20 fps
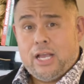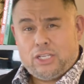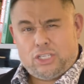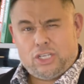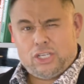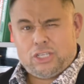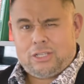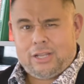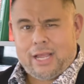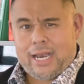
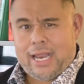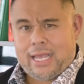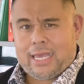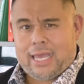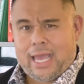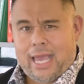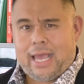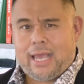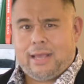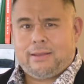Just let it
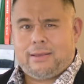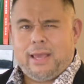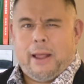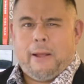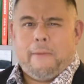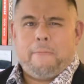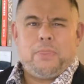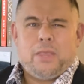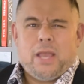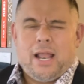get, you
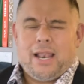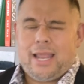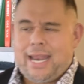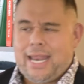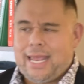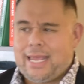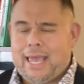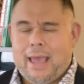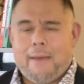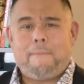know,
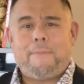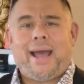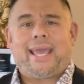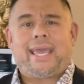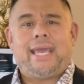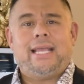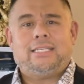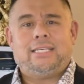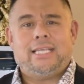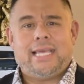let it get
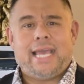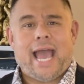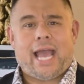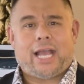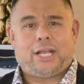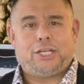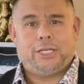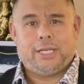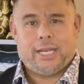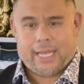back into the
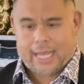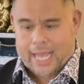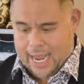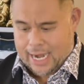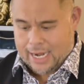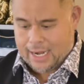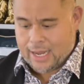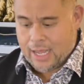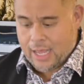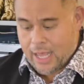action
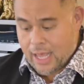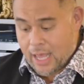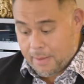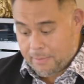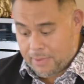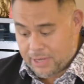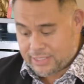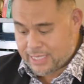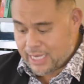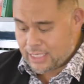again.
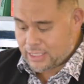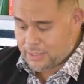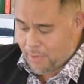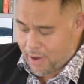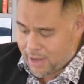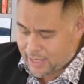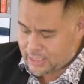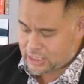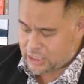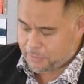But since
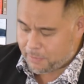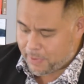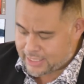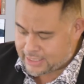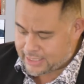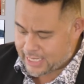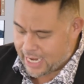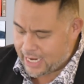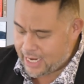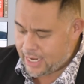mine's
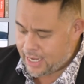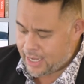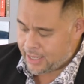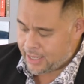spitting,